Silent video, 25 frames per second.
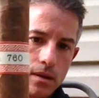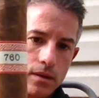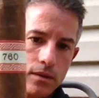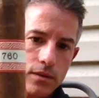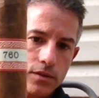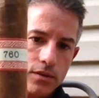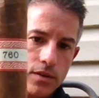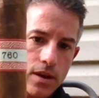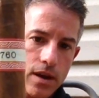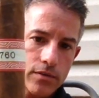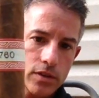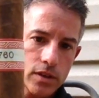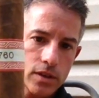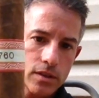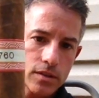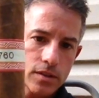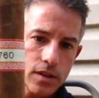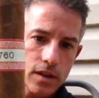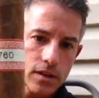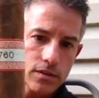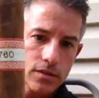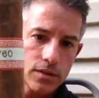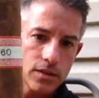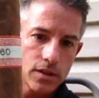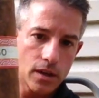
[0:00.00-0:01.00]

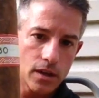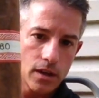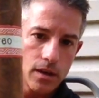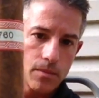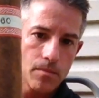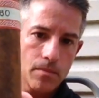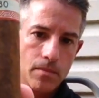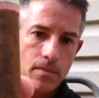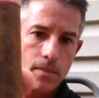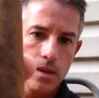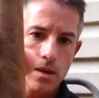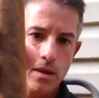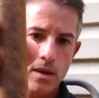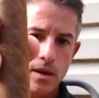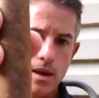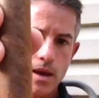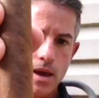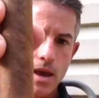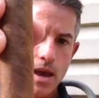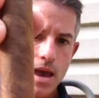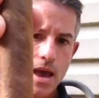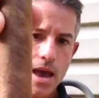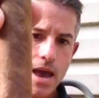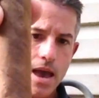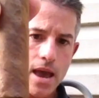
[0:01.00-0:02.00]
760.
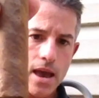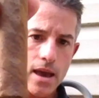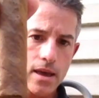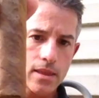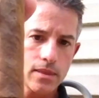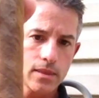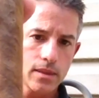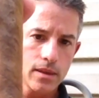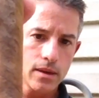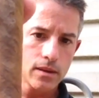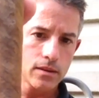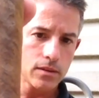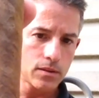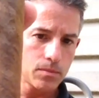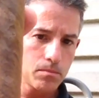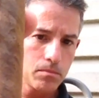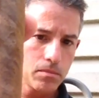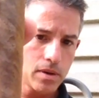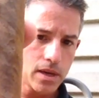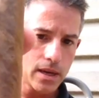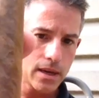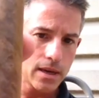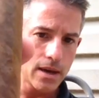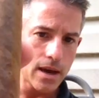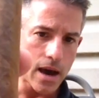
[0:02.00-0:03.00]
And this
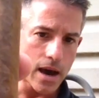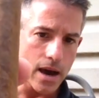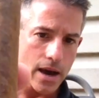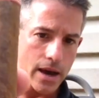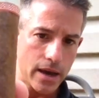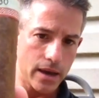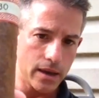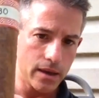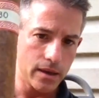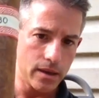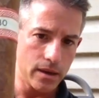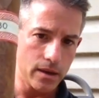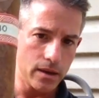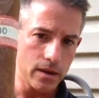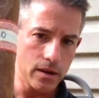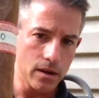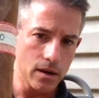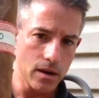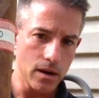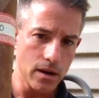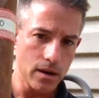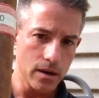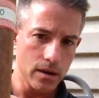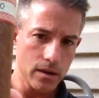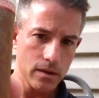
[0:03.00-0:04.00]
big guy
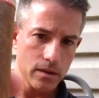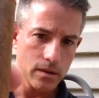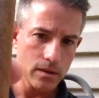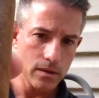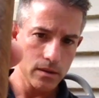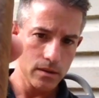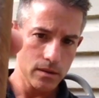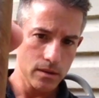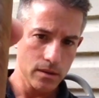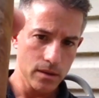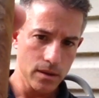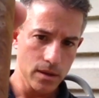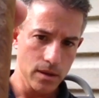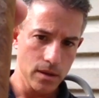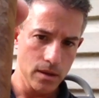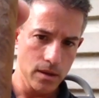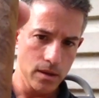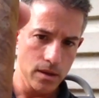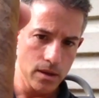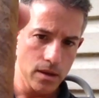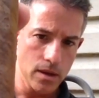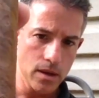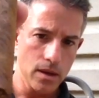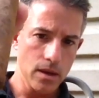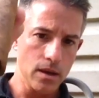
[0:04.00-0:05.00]
here
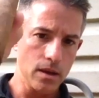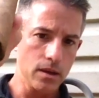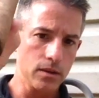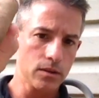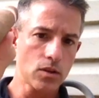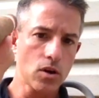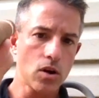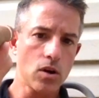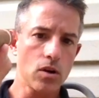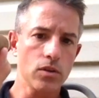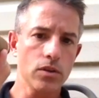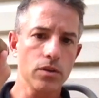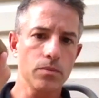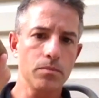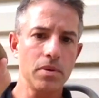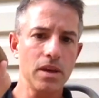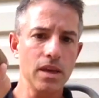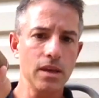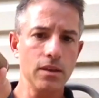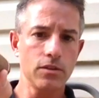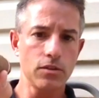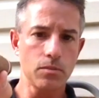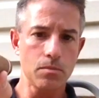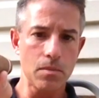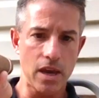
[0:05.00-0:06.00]
is called the
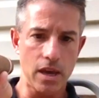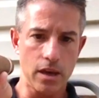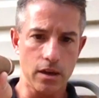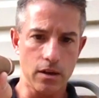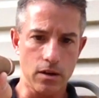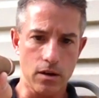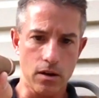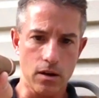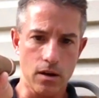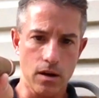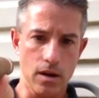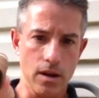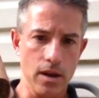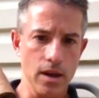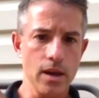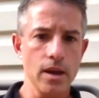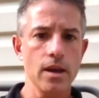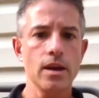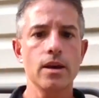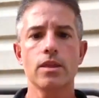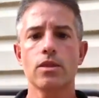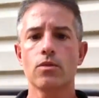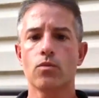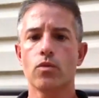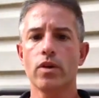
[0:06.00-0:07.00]
Peacemaker.
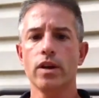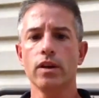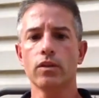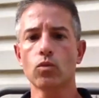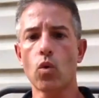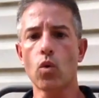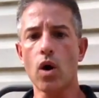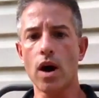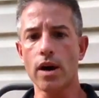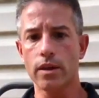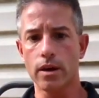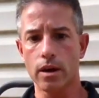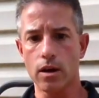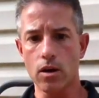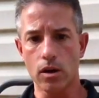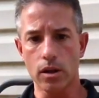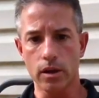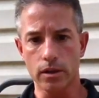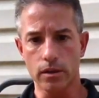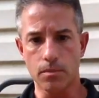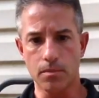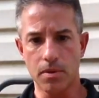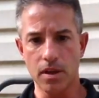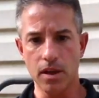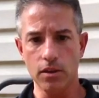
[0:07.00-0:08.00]
The reason why they call
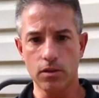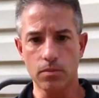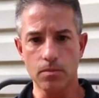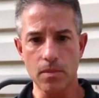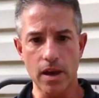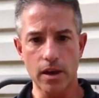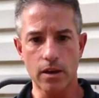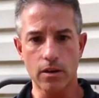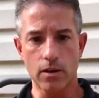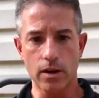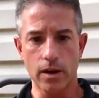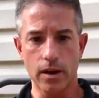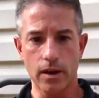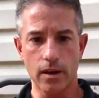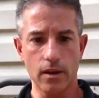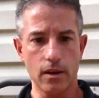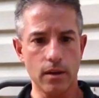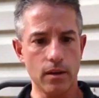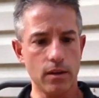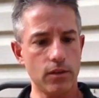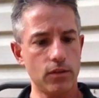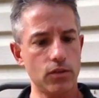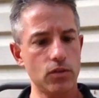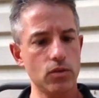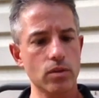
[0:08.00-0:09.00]
it the Peacemaker
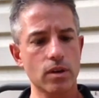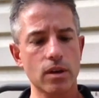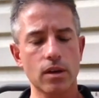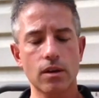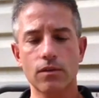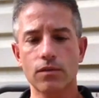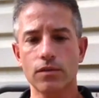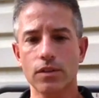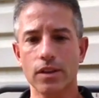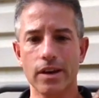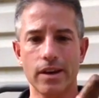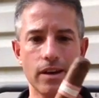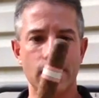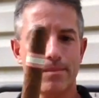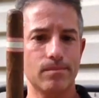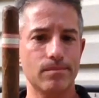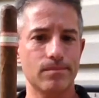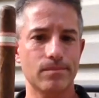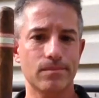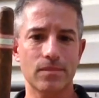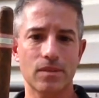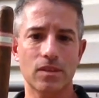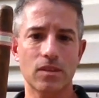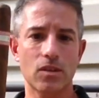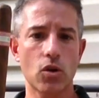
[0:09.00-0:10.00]
is you give like
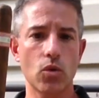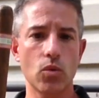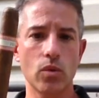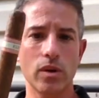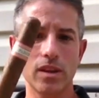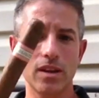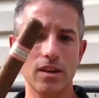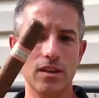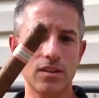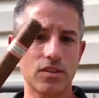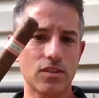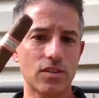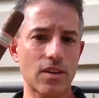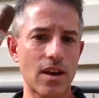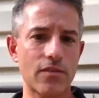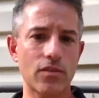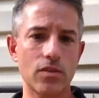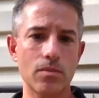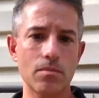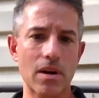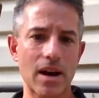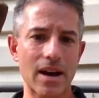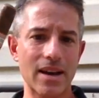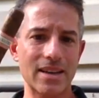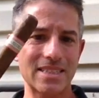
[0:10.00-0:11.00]
two of these
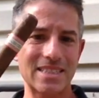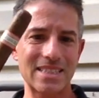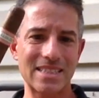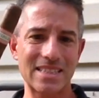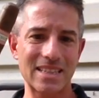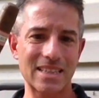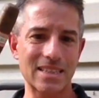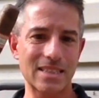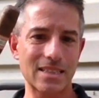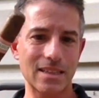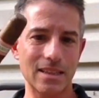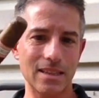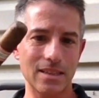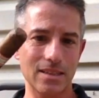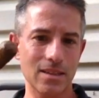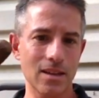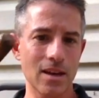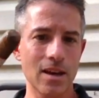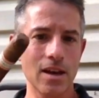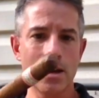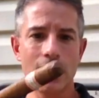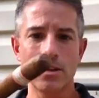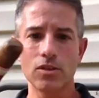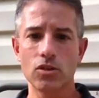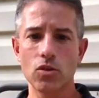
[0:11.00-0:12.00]
7x60s,
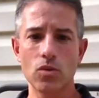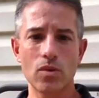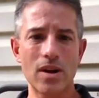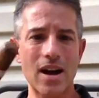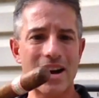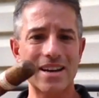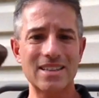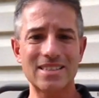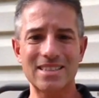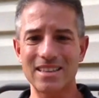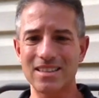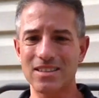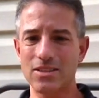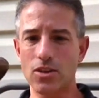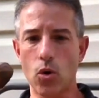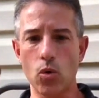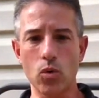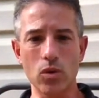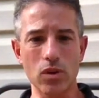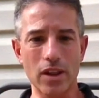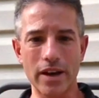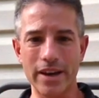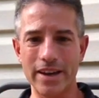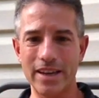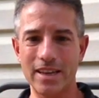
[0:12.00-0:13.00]
two guys that
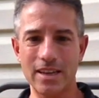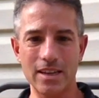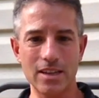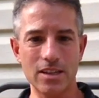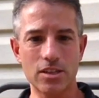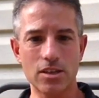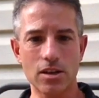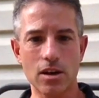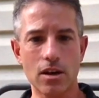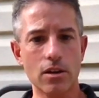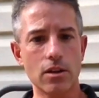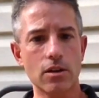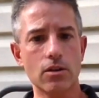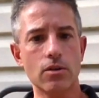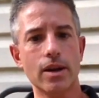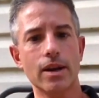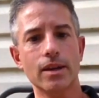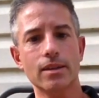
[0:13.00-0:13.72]
don't like each other or